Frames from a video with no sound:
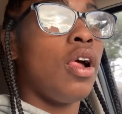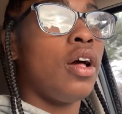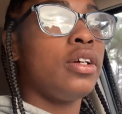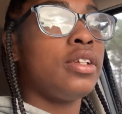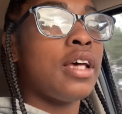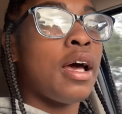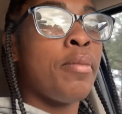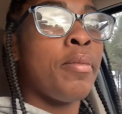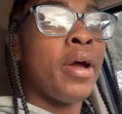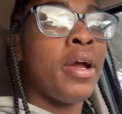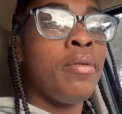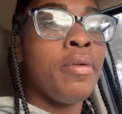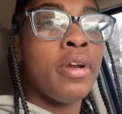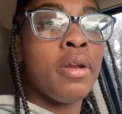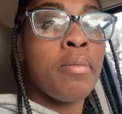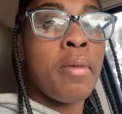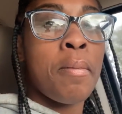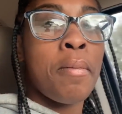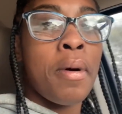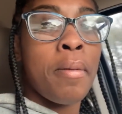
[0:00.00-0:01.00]
so I might run to
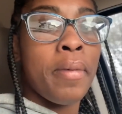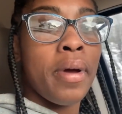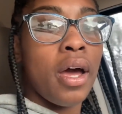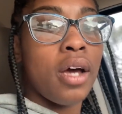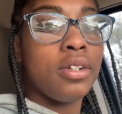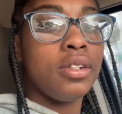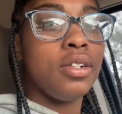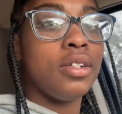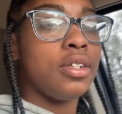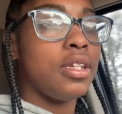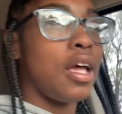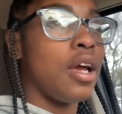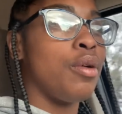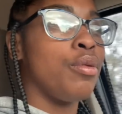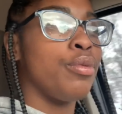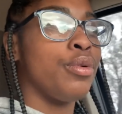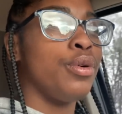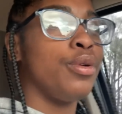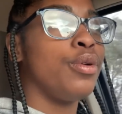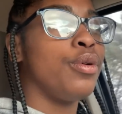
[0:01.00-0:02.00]
my mama house just like
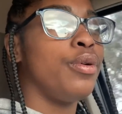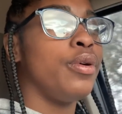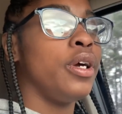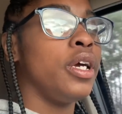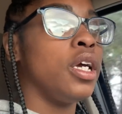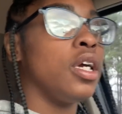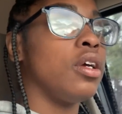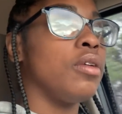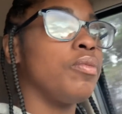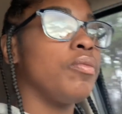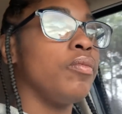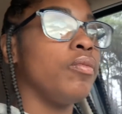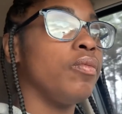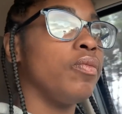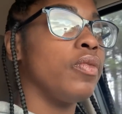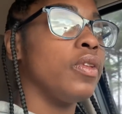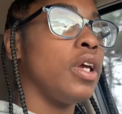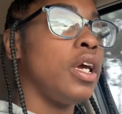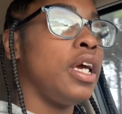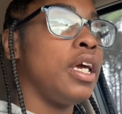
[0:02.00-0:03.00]
real quick
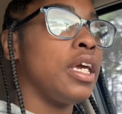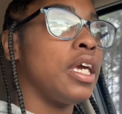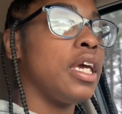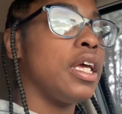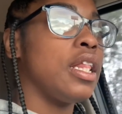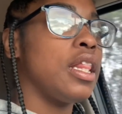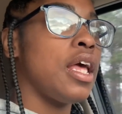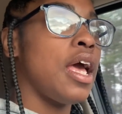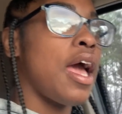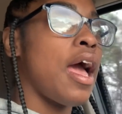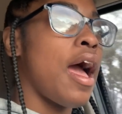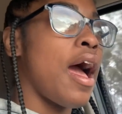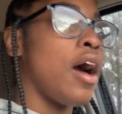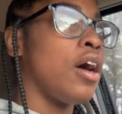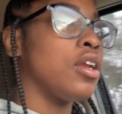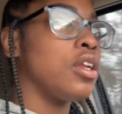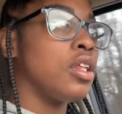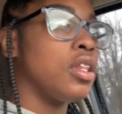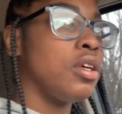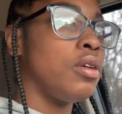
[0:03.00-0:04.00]
and get that
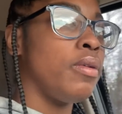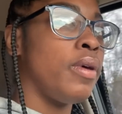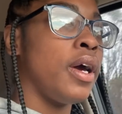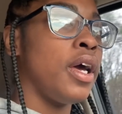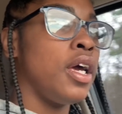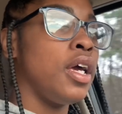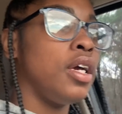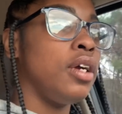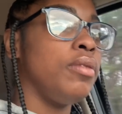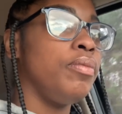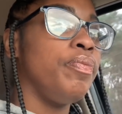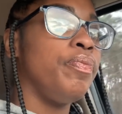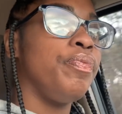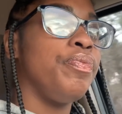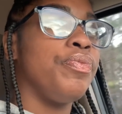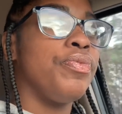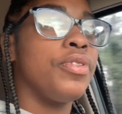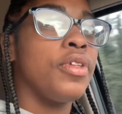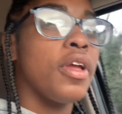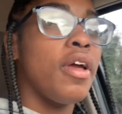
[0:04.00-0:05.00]
out of the way.
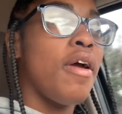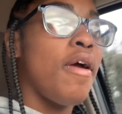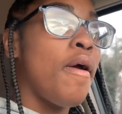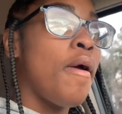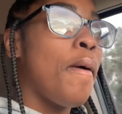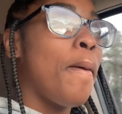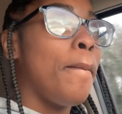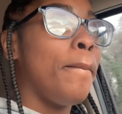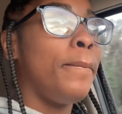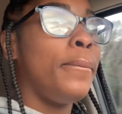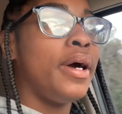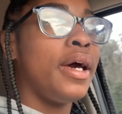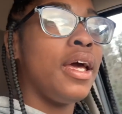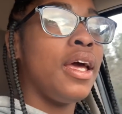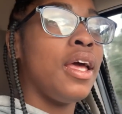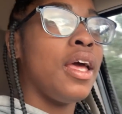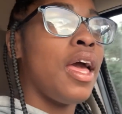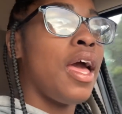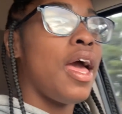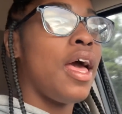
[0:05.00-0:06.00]
But
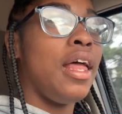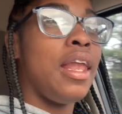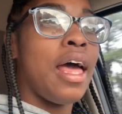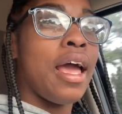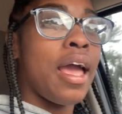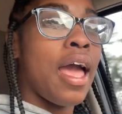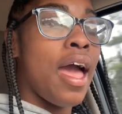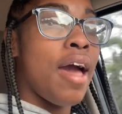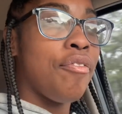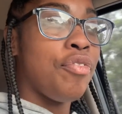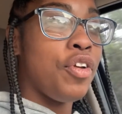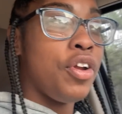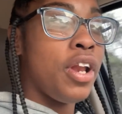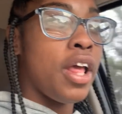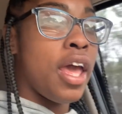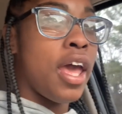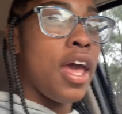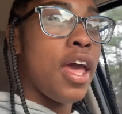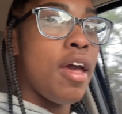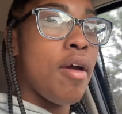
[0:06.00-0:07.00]
like after
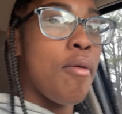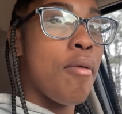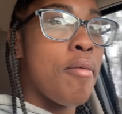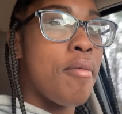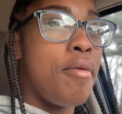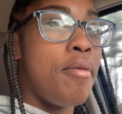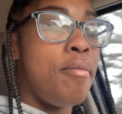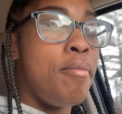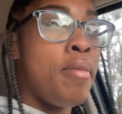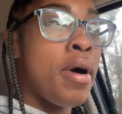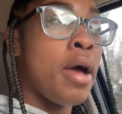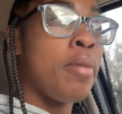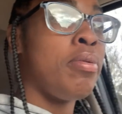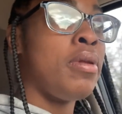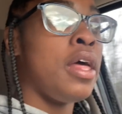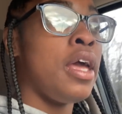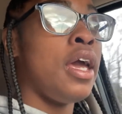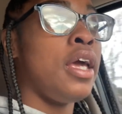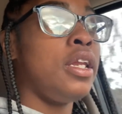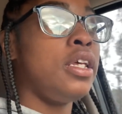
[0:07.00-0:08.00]
that, my
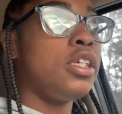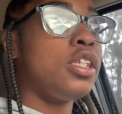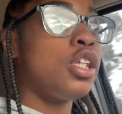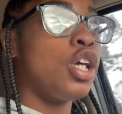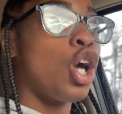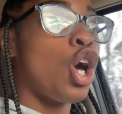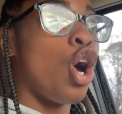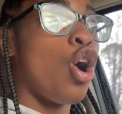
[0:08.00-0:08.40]
plan is to go